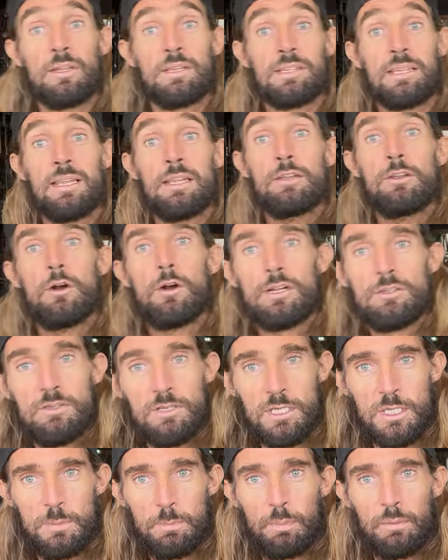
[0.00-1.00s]
So they know how to
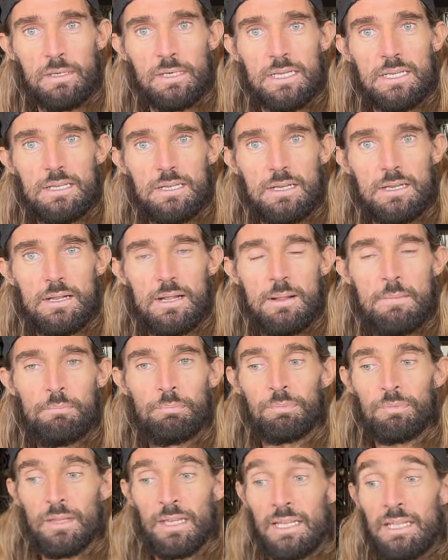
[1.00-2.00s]
sprint,
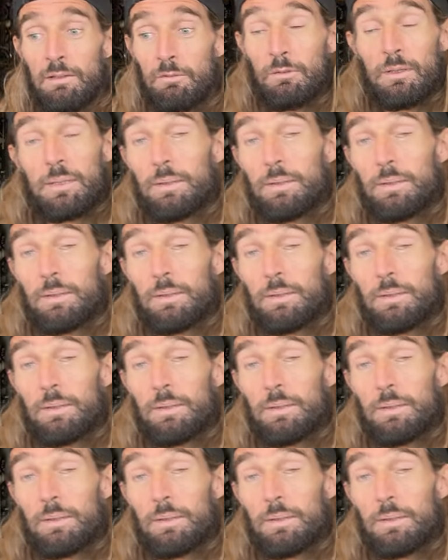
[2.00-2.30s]
and